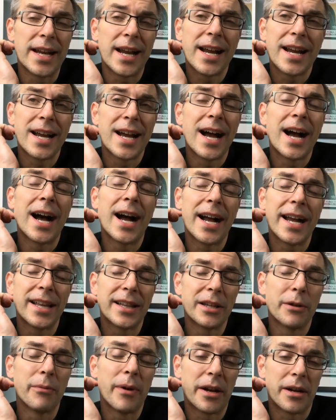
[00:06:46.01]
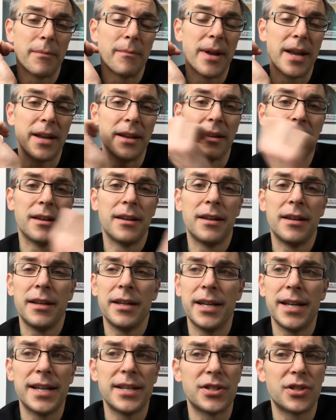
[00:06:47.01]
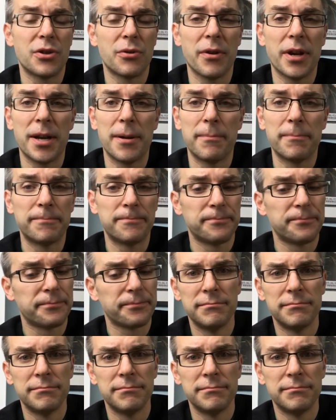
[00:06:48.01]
and I highly recommend Instagram.